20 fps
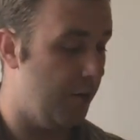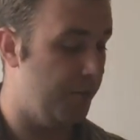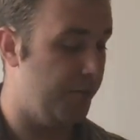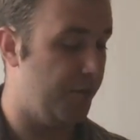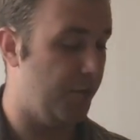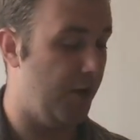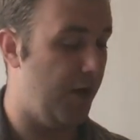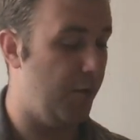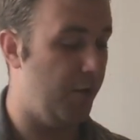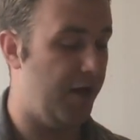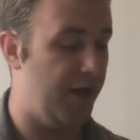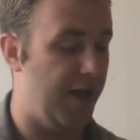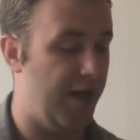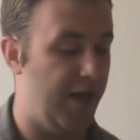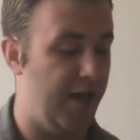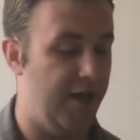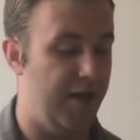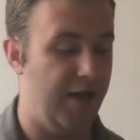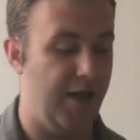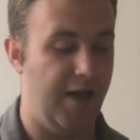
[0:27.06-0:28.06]
So I went
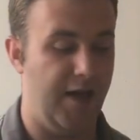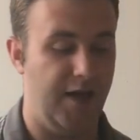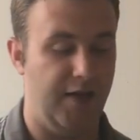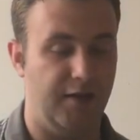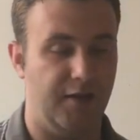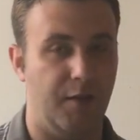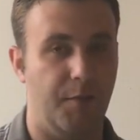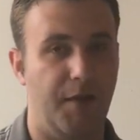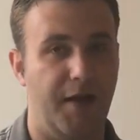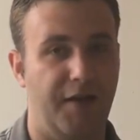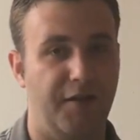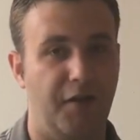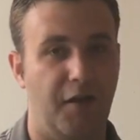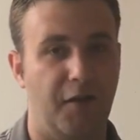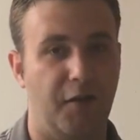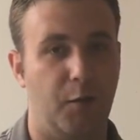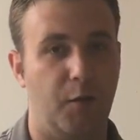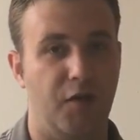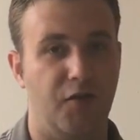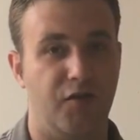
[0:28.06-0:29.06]
ahead and compiled
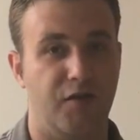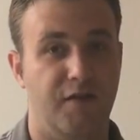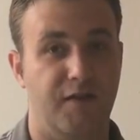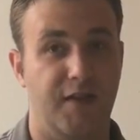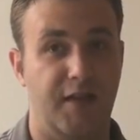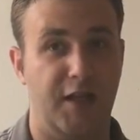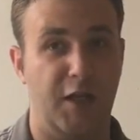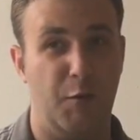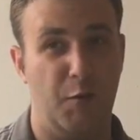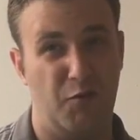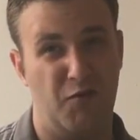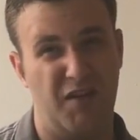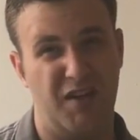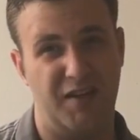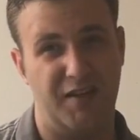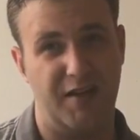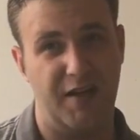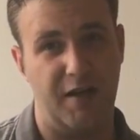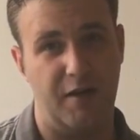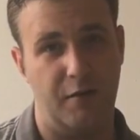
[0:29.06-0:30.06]
all the questions that you had
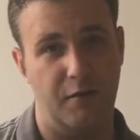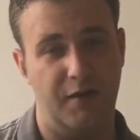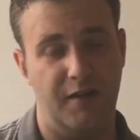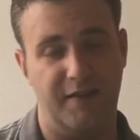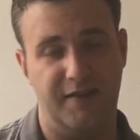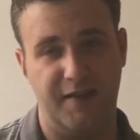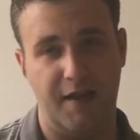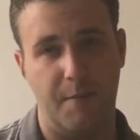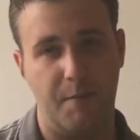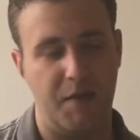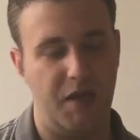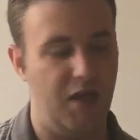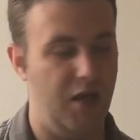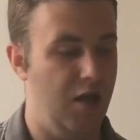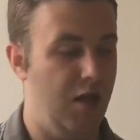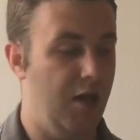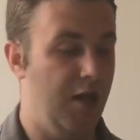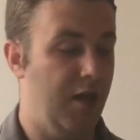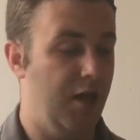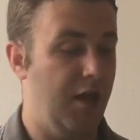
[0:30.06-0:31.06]
written down and sent
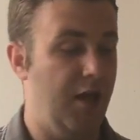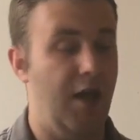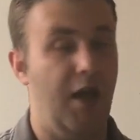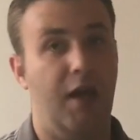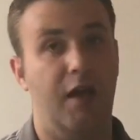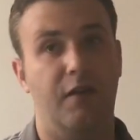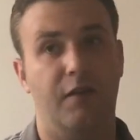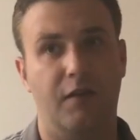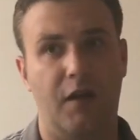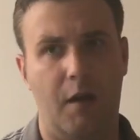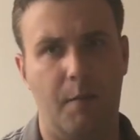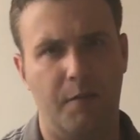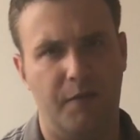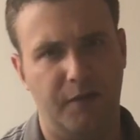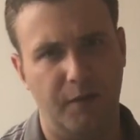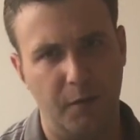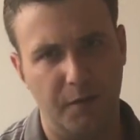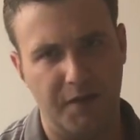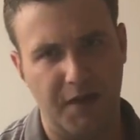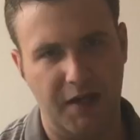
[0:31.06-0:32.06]
me, and I'm
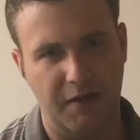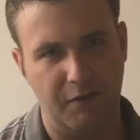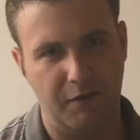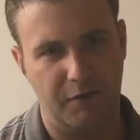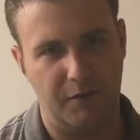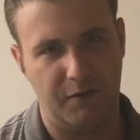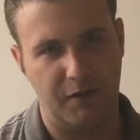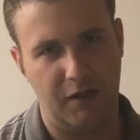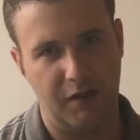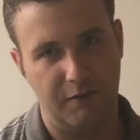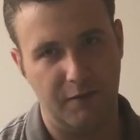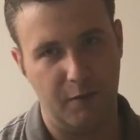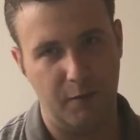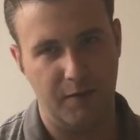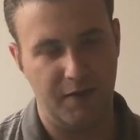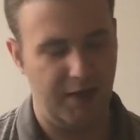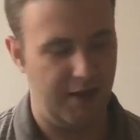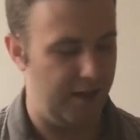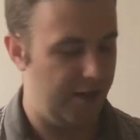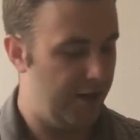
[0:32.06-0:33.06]
so thankful for all of
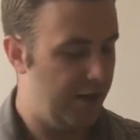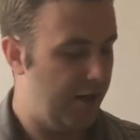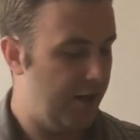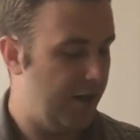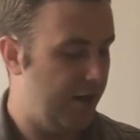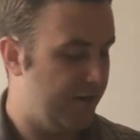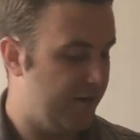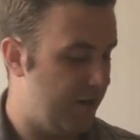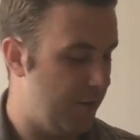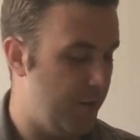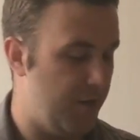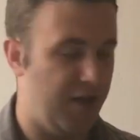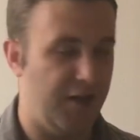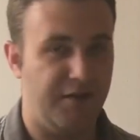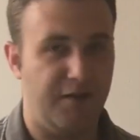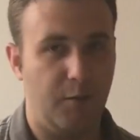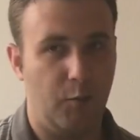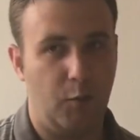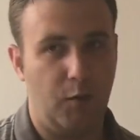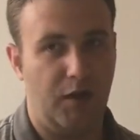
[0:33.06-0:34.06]
you that
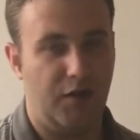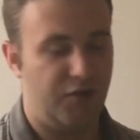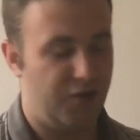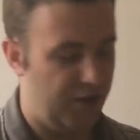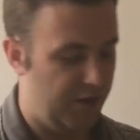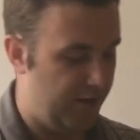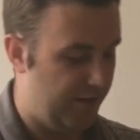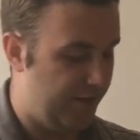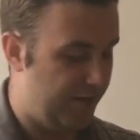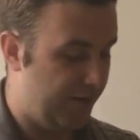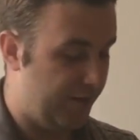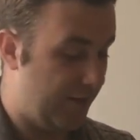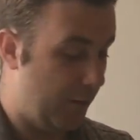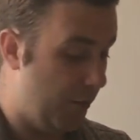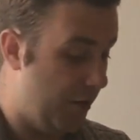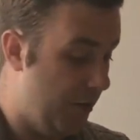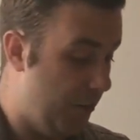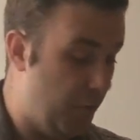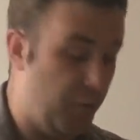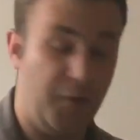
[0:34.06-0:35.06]
submitted some questions.
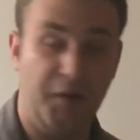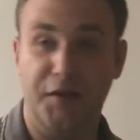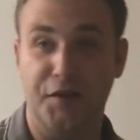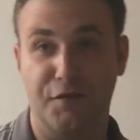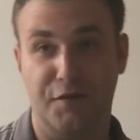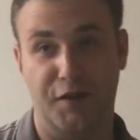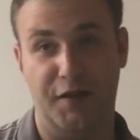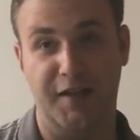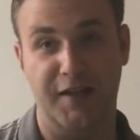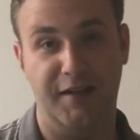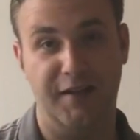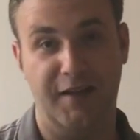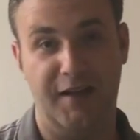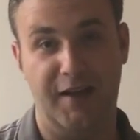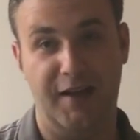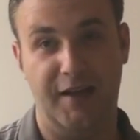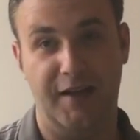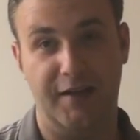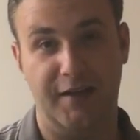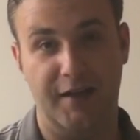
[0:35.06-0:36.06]
Some of them are really funny,
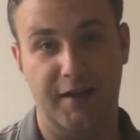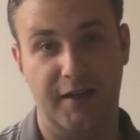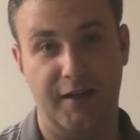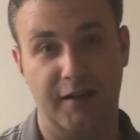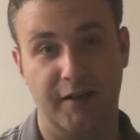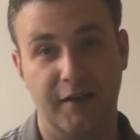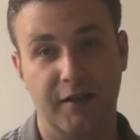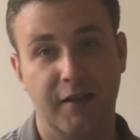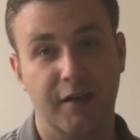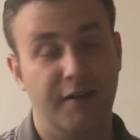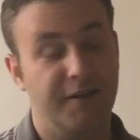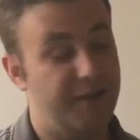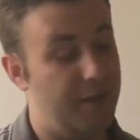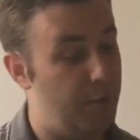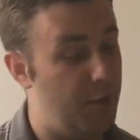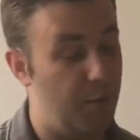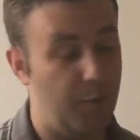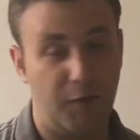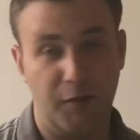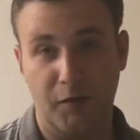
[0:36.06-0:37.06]
and
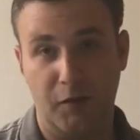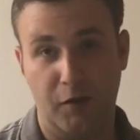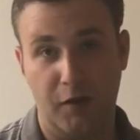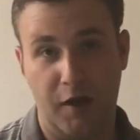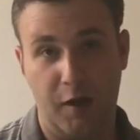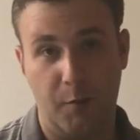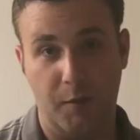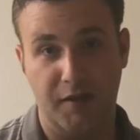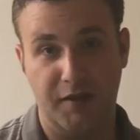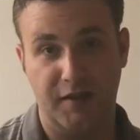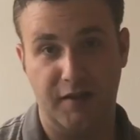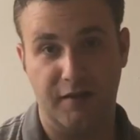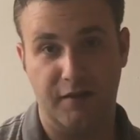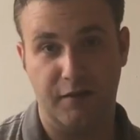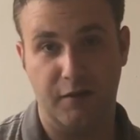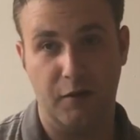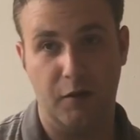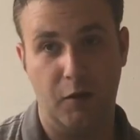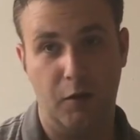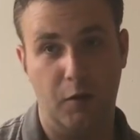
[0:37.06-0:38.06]
some of them are a little long-winded,
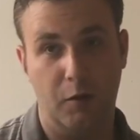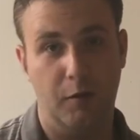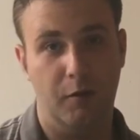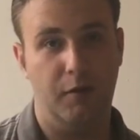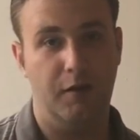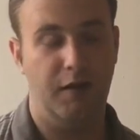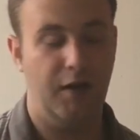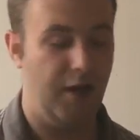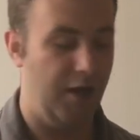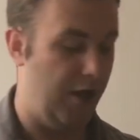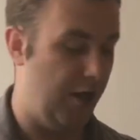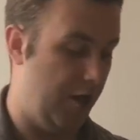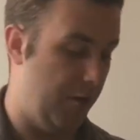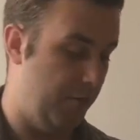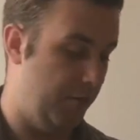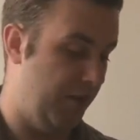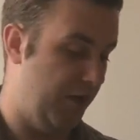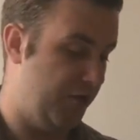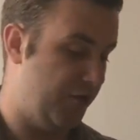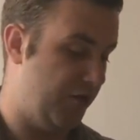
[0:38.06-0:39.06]
so
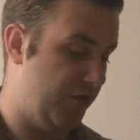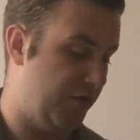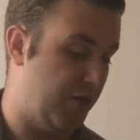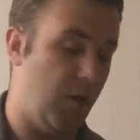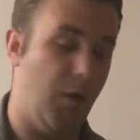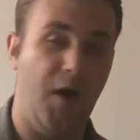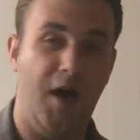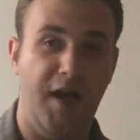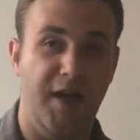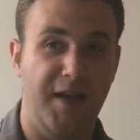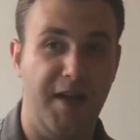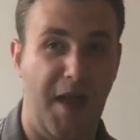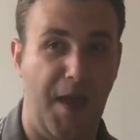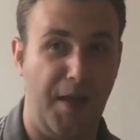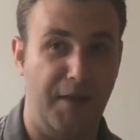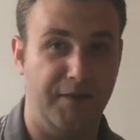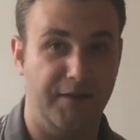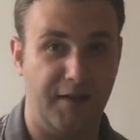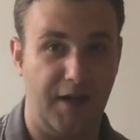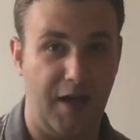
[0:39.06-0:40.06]
let's just go ahead
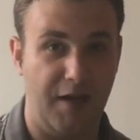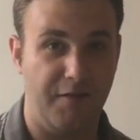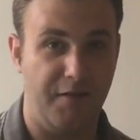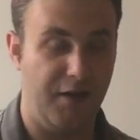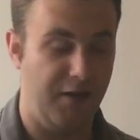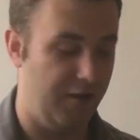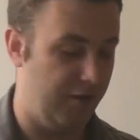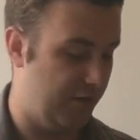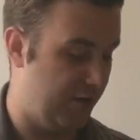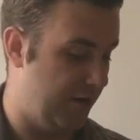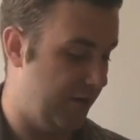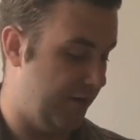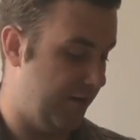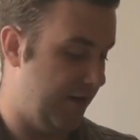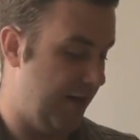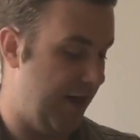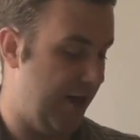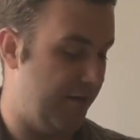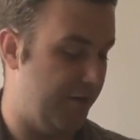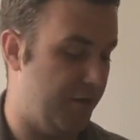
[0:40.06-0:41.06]
and dive in because
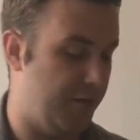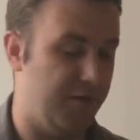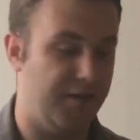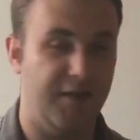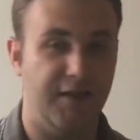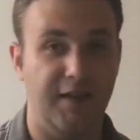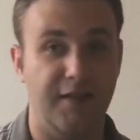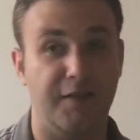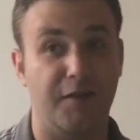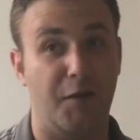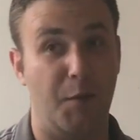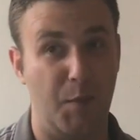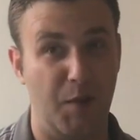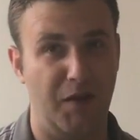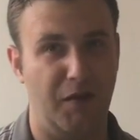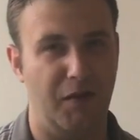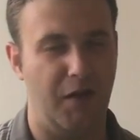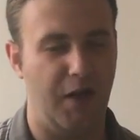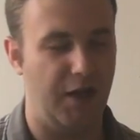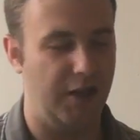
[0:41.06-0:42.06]
the answers to these are a
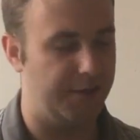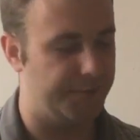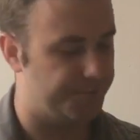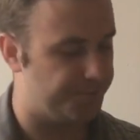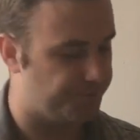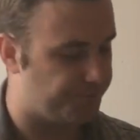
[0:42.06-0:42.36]
bit long.